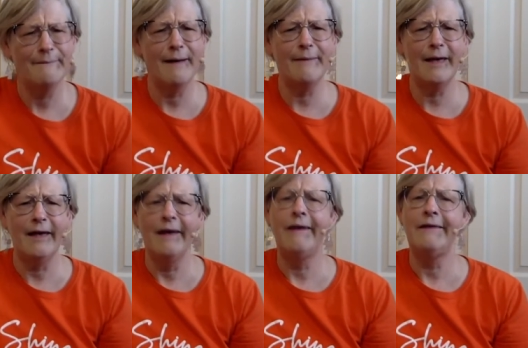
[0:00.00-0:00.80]
Mama,
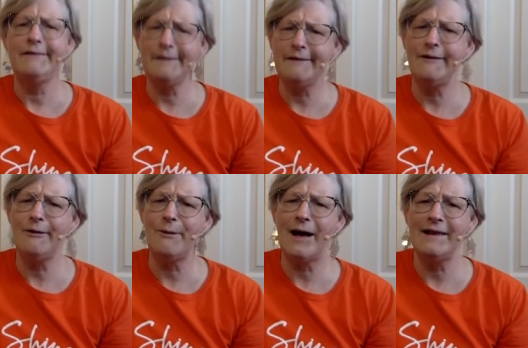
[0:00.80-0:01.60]
do you
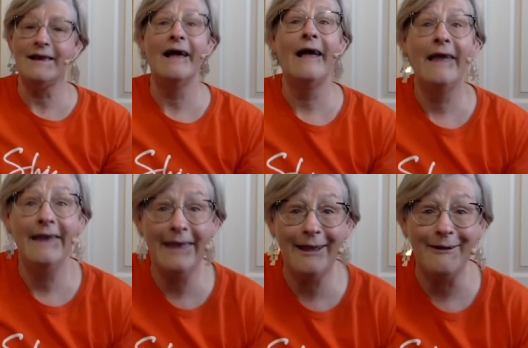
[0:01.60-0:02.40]
know what?
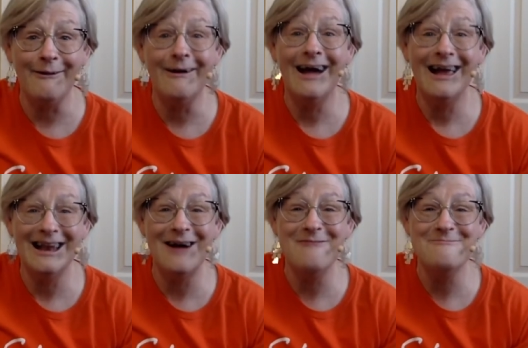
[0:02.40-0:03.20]
You
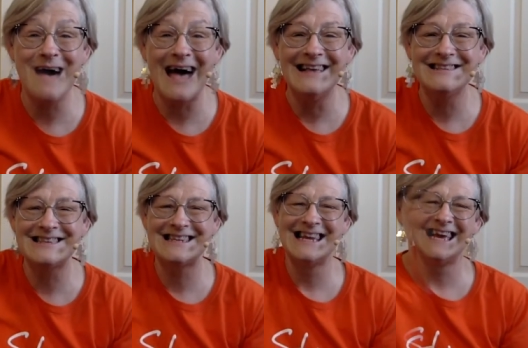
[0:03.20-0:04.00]
know
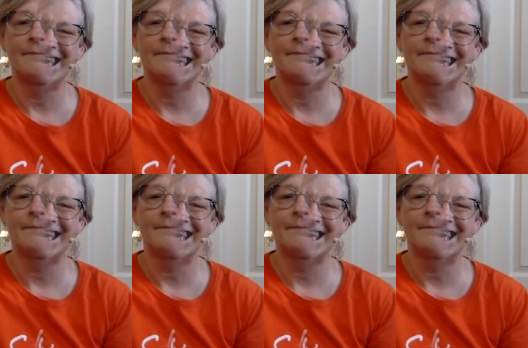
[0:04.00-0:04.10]
best.